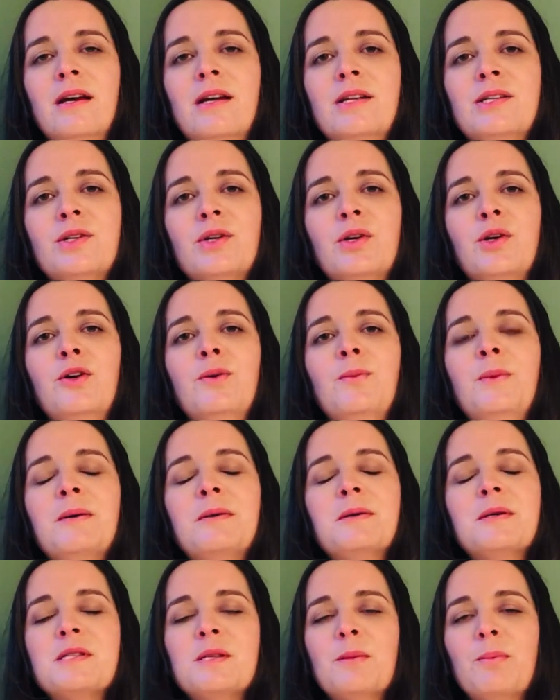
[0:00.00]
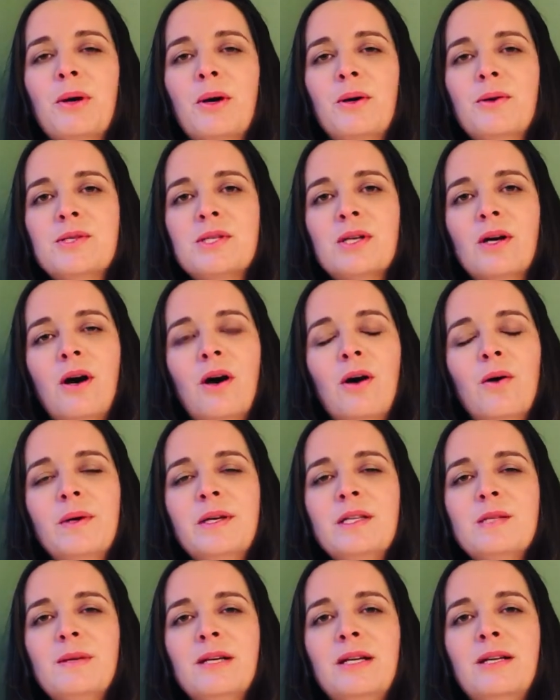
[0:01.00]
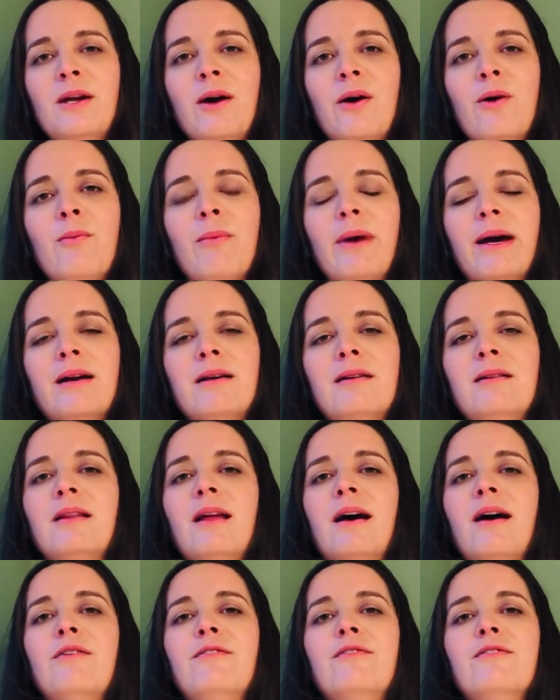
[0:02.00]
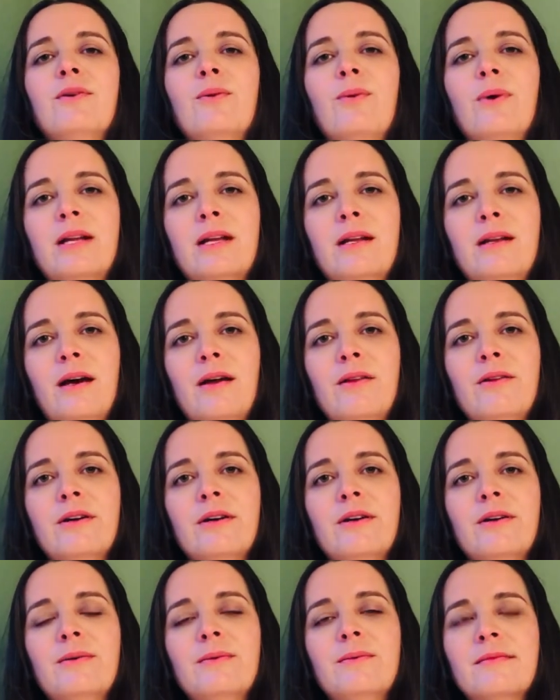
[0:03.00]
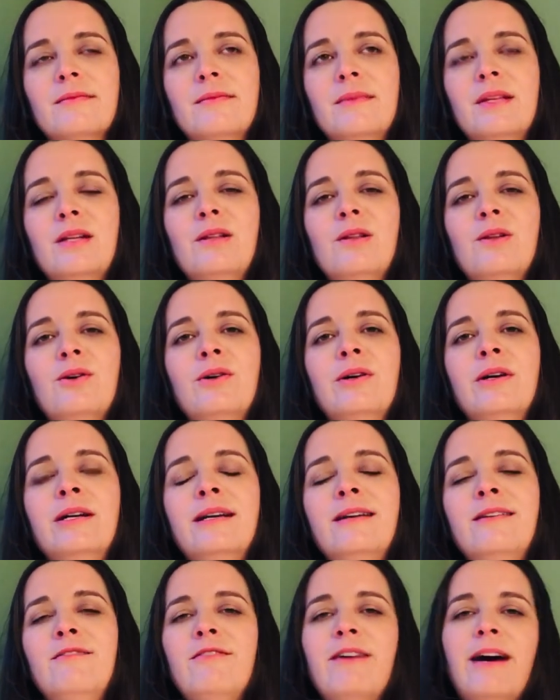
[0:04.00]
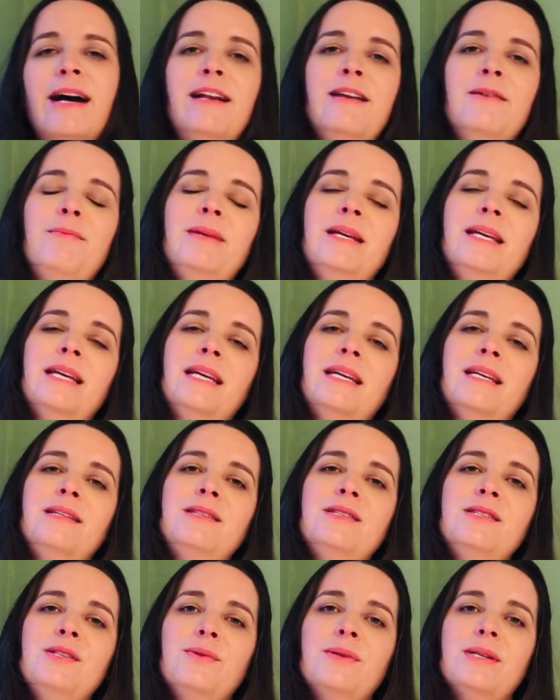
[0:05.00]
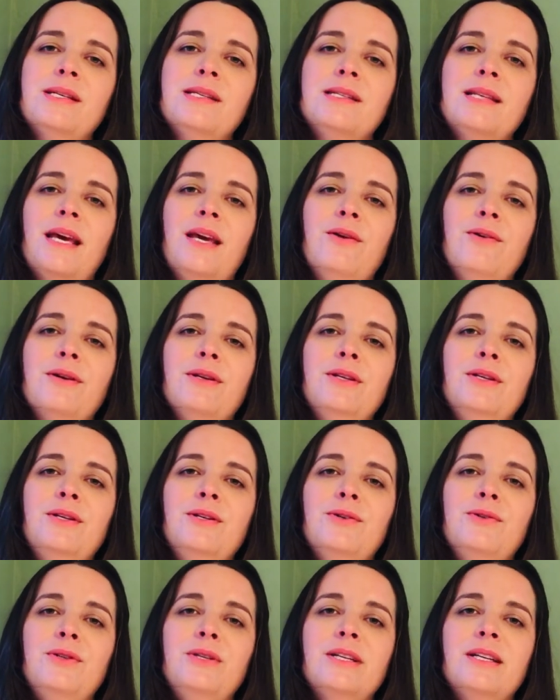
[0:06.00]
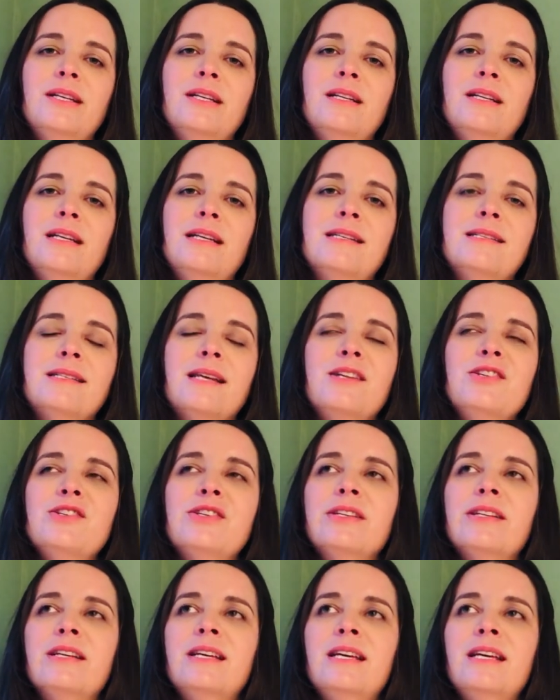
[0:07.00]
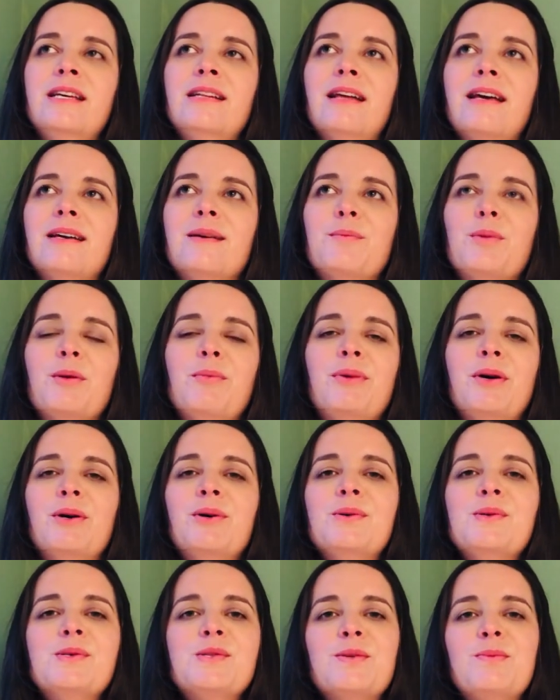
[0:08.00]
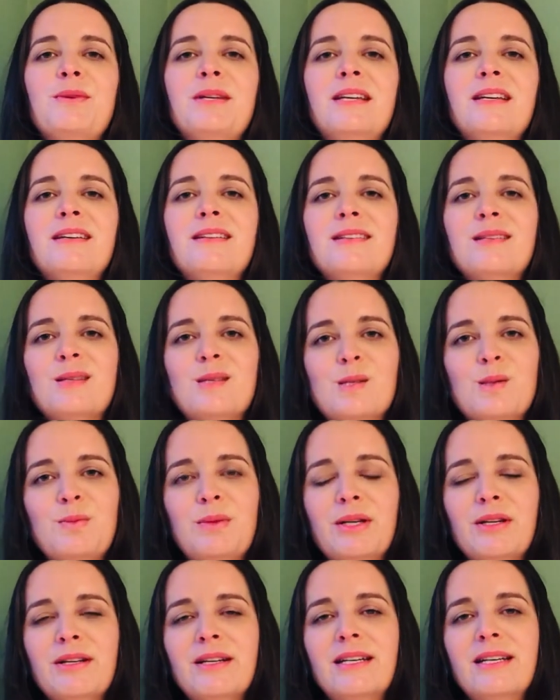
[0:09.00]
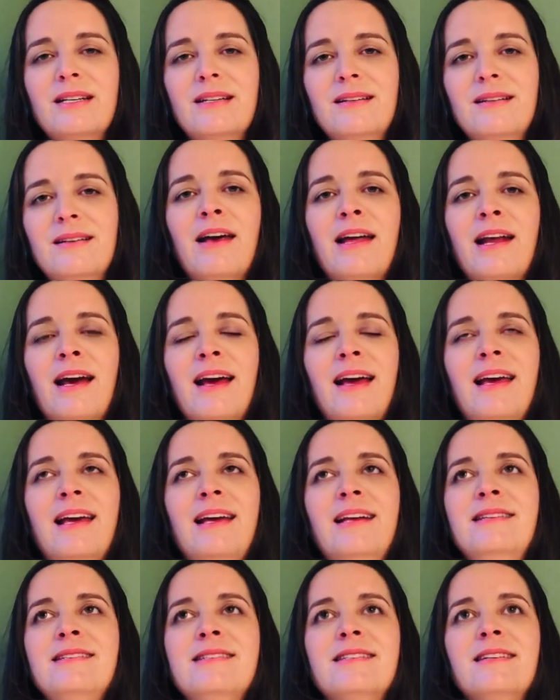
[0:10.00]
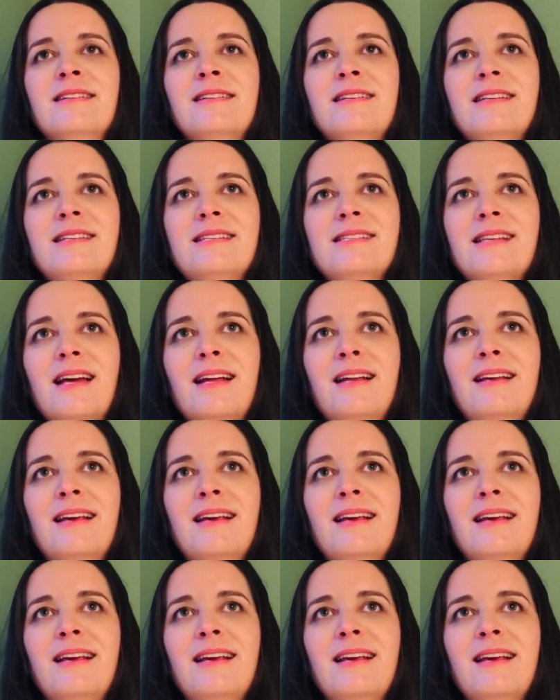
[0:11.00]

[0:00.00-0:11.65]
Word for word: to whom we are supposed to always be known by our love for one another the Lord invited me into a sacred union. Essentially, he like proposed to me in the spirit, and I instantly said